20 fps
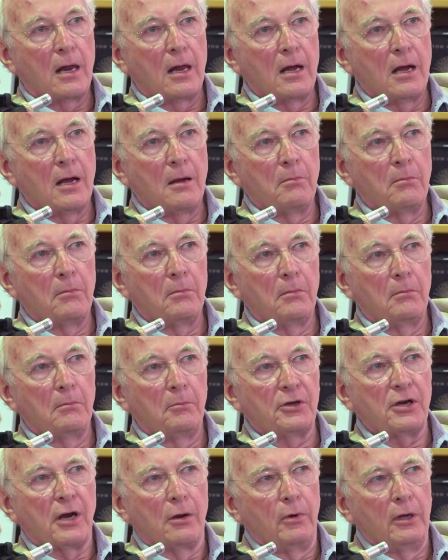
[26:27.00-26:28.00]

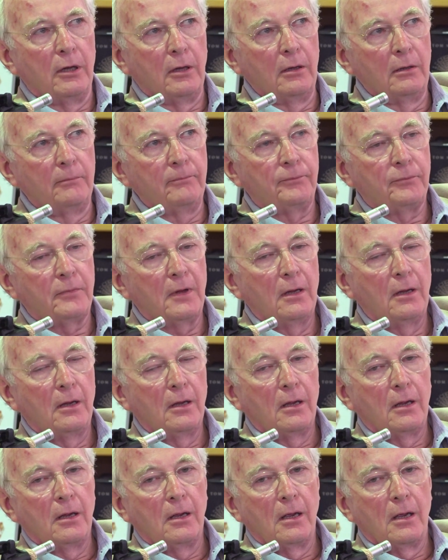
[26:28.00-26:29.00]
But I will,
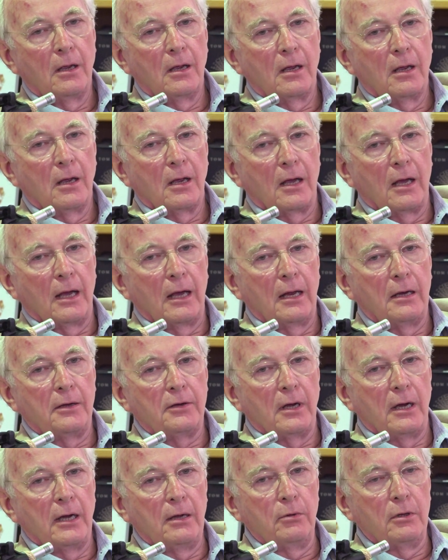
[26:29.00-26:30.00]

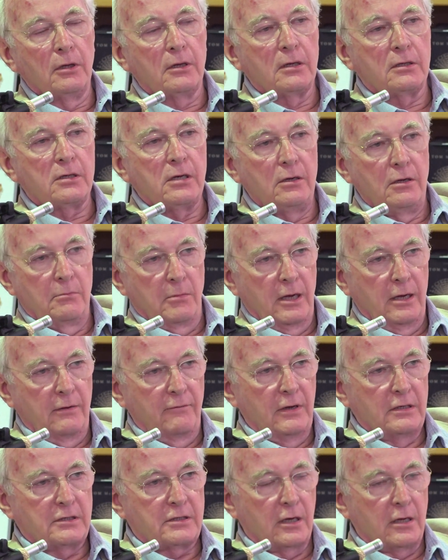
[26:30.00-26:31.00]
and I will continue my
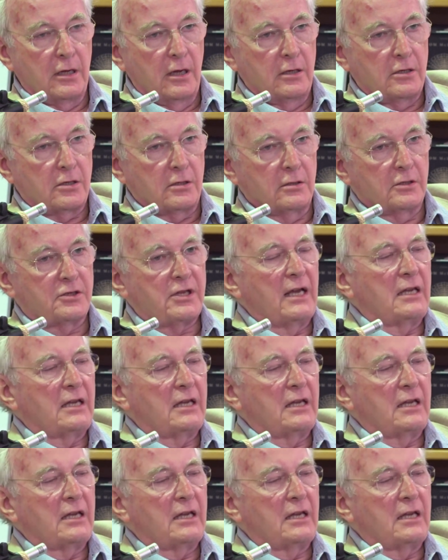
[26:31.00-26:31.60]
investigations.